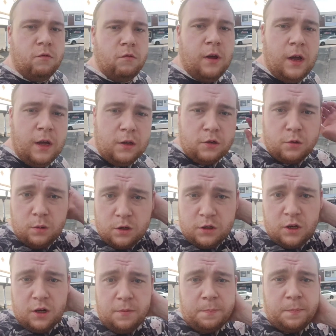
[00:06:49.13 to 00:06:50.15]
Right, so I
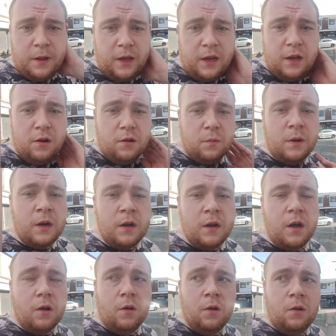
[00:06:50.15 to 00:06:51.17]
said I'd pick it up when I
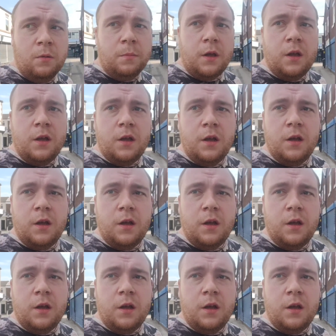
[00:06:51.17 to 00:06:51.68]
got home.